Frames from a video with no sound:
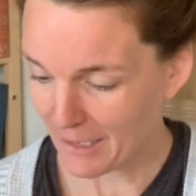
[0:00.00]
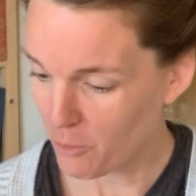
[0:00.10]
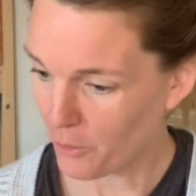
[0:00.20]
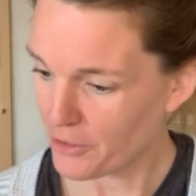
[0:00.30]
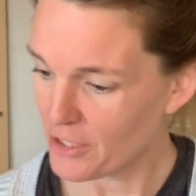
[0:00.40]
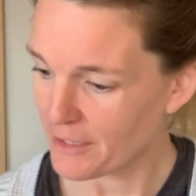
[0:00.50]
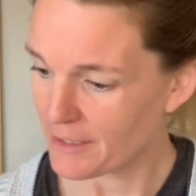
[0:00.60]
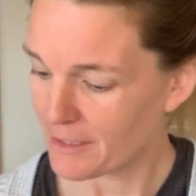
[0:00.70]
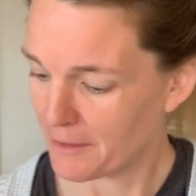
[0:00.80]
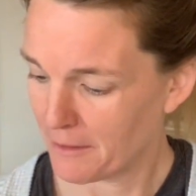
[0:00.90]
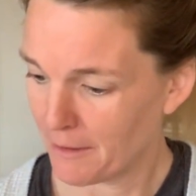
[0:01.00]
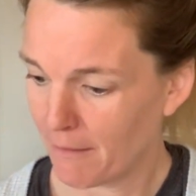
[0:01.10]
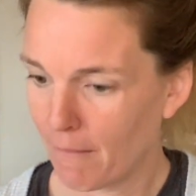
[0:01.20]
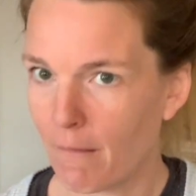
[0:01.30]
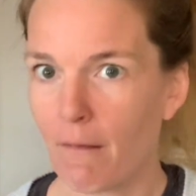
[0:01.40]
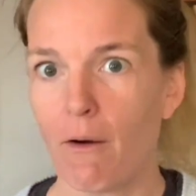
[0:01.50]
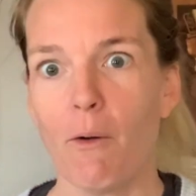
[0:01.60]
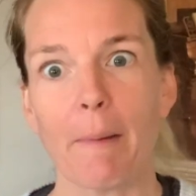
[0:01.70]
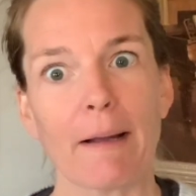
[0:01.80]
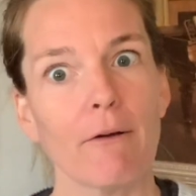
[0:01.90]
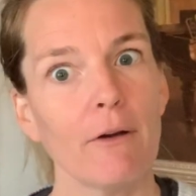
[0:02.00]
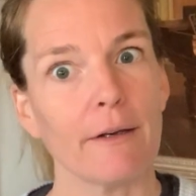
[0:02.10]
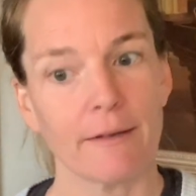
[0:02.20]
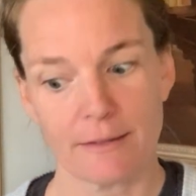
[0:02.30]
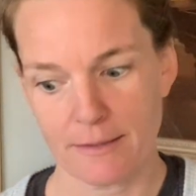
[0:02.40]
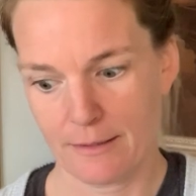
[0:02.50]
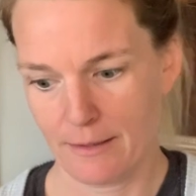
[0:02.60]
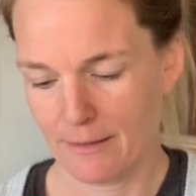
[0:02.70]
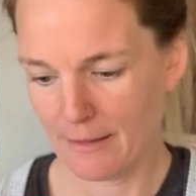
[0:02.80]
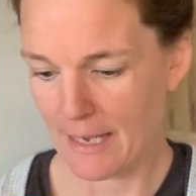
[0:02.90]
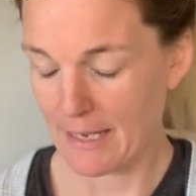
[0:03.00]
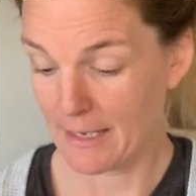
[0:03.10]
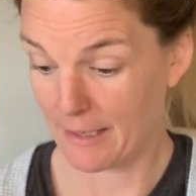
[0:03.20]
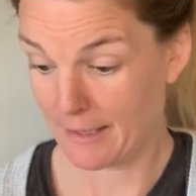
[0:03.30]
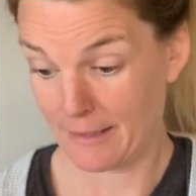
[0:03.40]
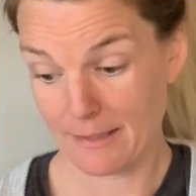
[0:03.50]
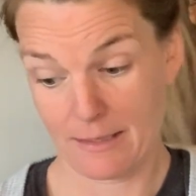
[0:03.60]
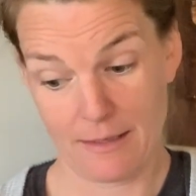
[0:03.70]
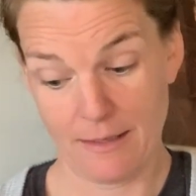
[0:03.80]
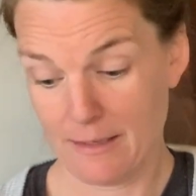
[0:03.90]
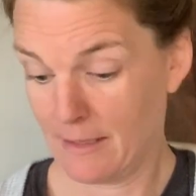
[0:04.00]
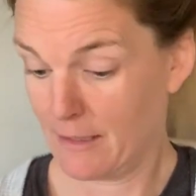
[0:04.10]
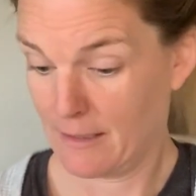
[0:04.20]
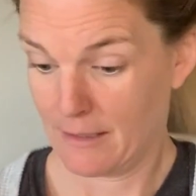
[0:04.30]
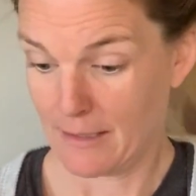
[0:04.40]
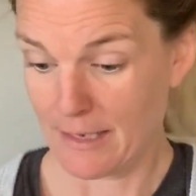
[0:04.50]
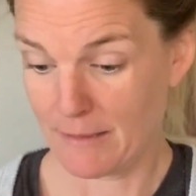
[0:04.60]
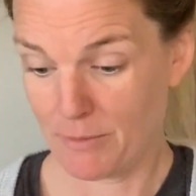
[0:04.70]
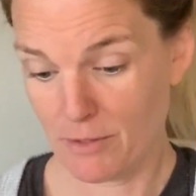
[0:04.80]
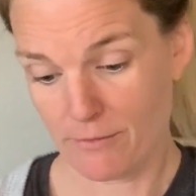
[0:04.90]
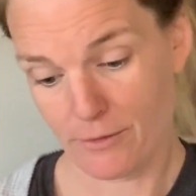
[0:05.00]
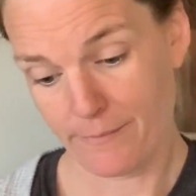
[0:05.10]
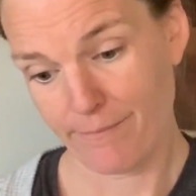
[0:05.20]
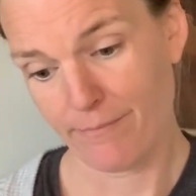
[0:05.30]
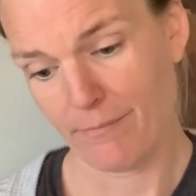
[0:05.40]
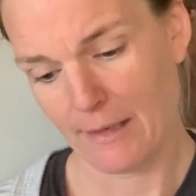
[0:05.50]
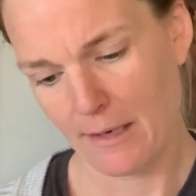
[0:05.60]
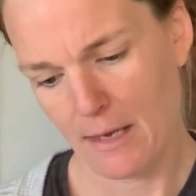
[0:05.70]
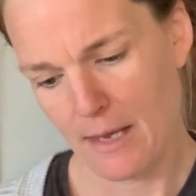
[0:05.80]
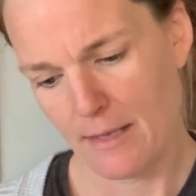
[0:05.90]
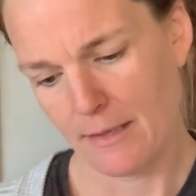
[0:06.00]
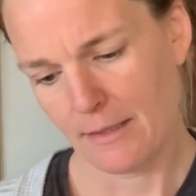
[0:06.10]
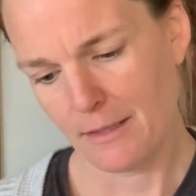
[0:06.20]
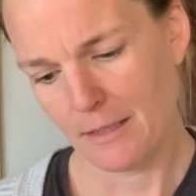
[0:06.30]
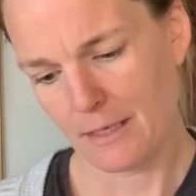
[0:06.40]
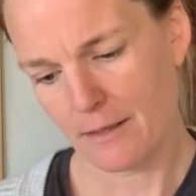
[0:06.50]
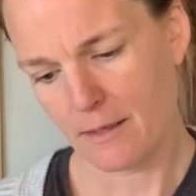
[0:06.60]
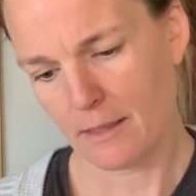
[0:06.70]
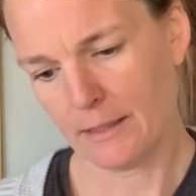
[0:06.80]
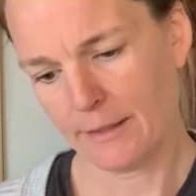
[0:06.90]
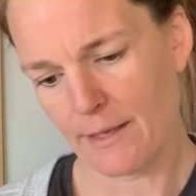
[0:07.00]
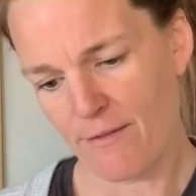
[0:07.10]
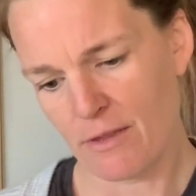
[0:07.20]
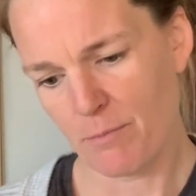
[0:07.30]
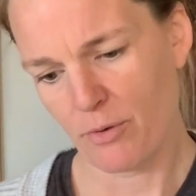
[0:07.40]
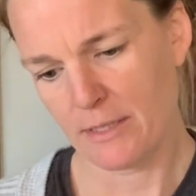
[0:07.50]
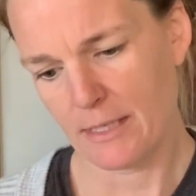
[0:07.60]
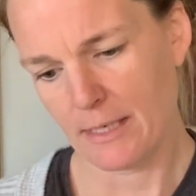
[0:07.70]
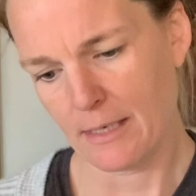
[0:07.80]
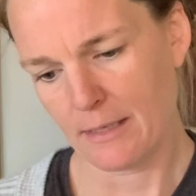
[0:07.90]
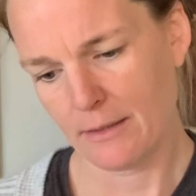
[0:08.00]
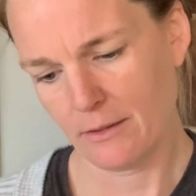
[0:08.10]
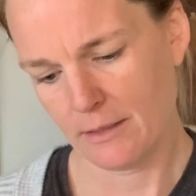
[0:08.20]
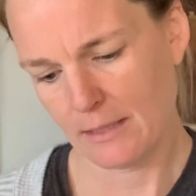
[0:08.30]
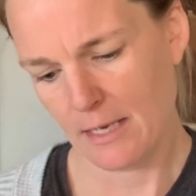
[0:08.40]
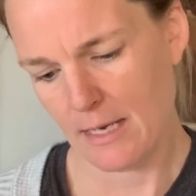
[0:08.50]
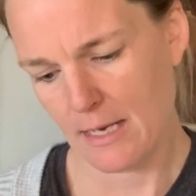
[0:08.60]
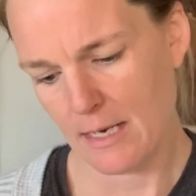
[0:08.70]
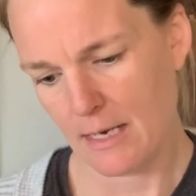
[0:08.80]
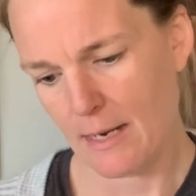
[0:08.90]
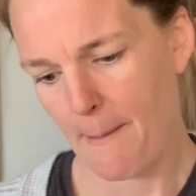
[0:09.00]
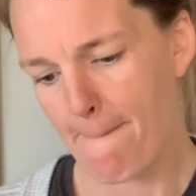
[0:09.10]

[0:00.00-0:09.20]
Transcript: Gorgeous. Oh my goodness. That is beautiful. This is an 11th printing. It looks like,